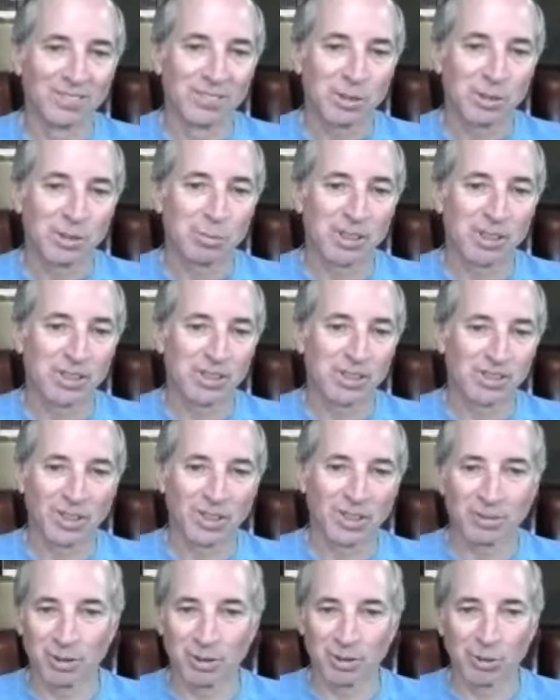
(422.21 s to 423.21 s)
because
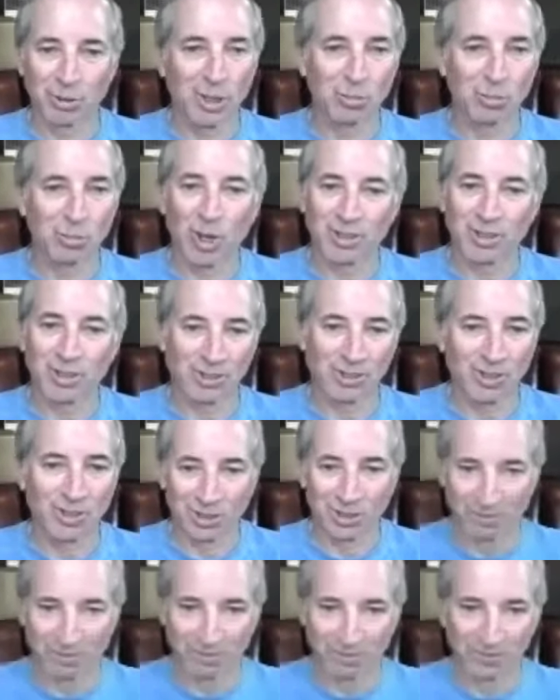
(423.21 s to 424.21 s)
everyone wants
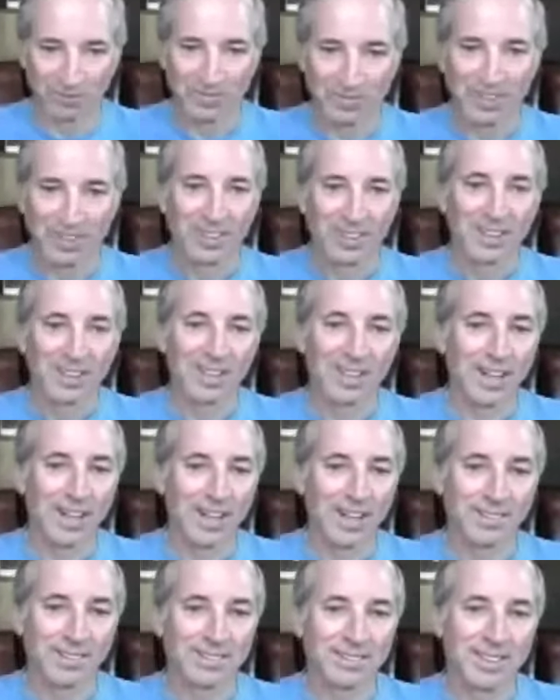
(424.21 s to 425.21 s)
to.
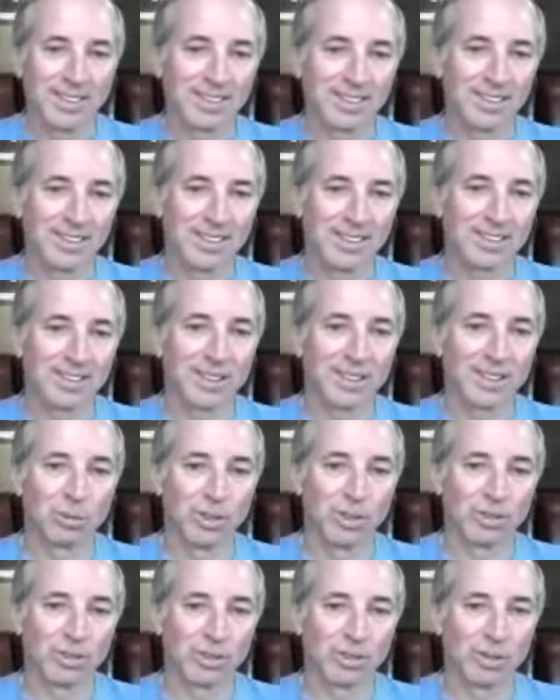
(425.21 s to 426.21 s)
And I think that
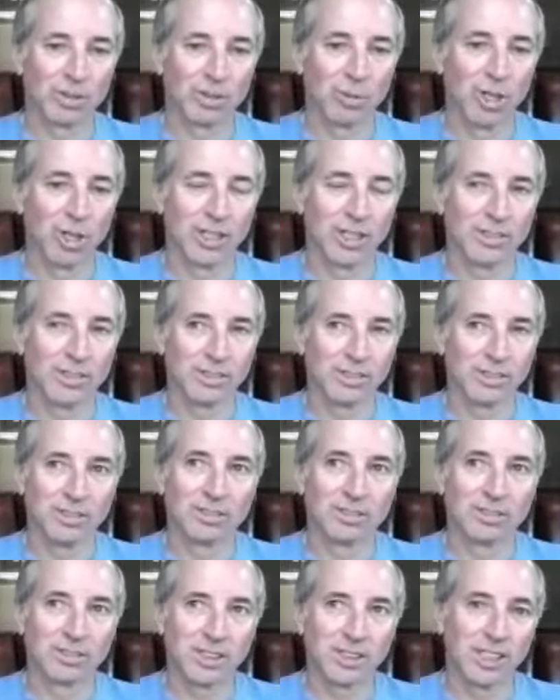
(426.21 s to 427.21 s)
when
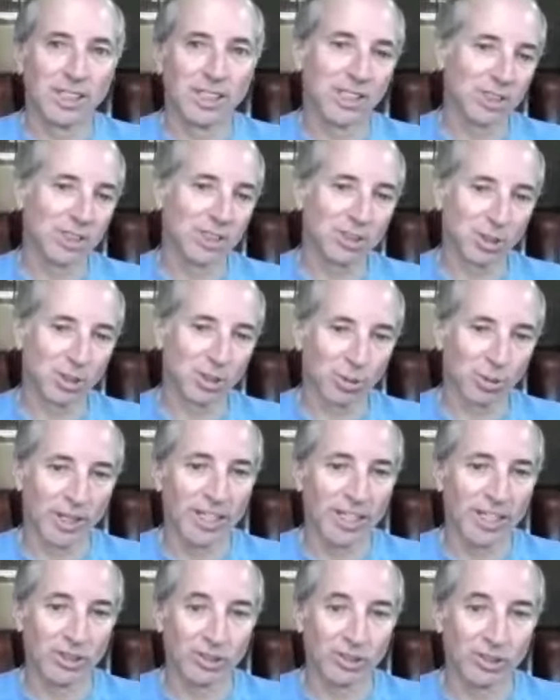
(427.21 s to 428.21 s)
someone is
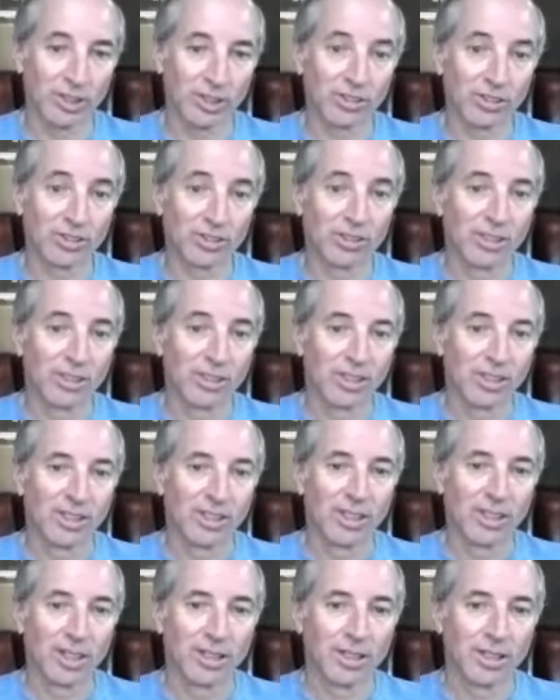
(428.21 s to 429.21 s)
courageous
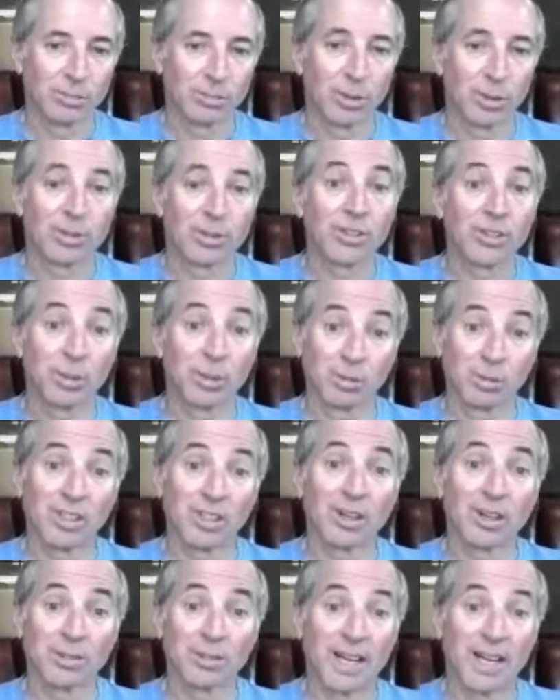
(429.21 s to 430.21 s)
and puts
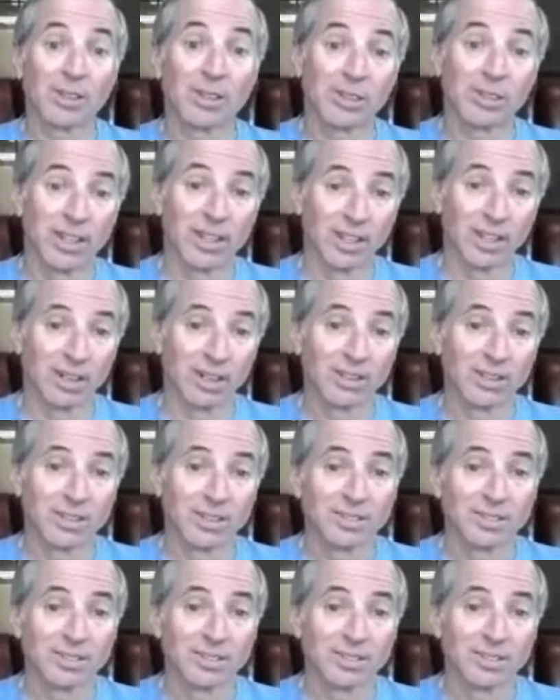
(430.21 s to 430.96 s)
themselves out there,